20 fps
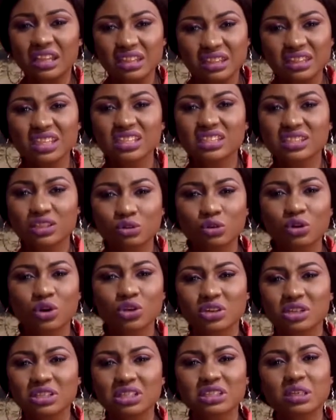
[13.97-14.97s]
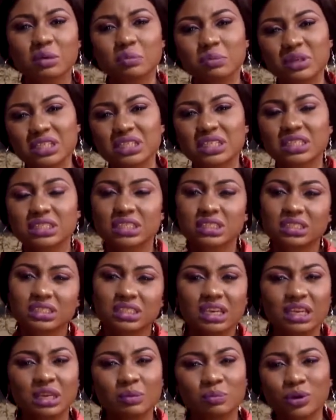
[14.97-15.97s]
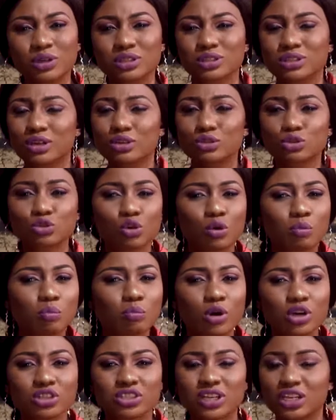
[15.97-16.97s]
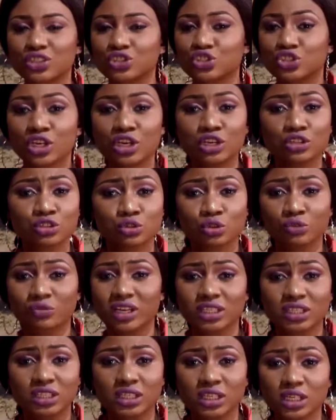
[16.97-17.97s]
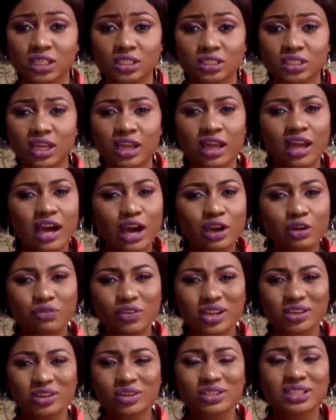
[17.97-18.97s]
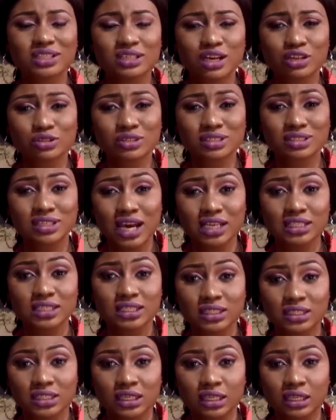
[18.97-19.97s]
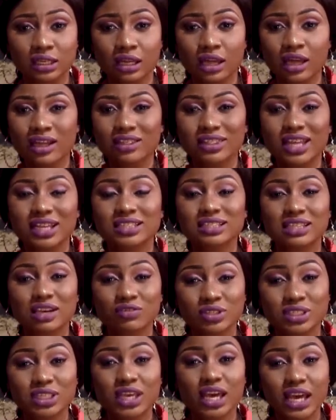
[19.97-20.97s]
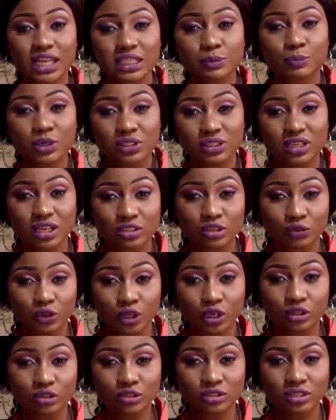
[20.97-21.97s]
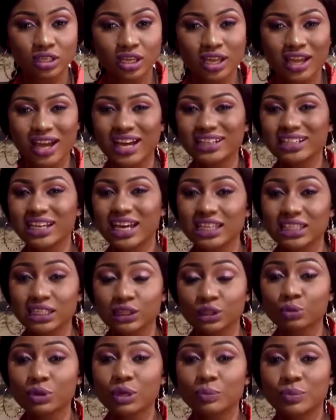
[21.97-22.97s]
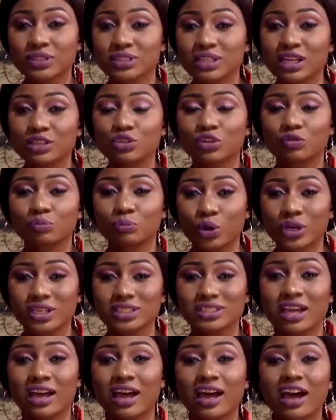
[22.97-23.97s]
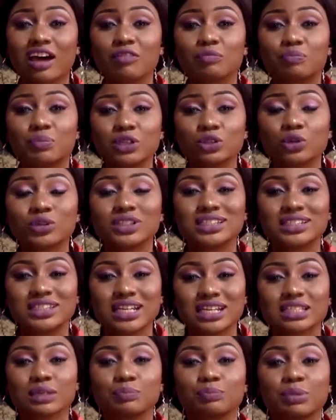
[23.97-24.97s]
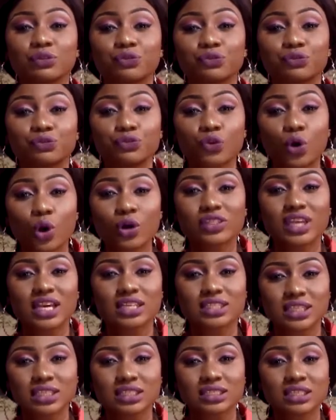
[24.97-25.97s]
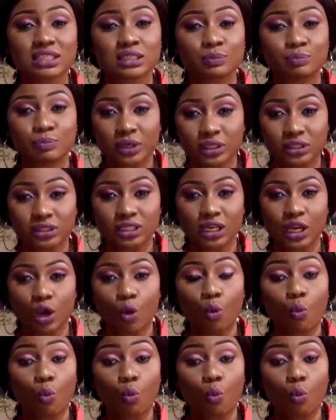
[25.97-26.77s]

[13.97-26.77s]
This still goes on in some places today, but so much has changed over the years. And you find out in our society today that 78% of girls and 83% of boys have been on a date before their 16th birthday.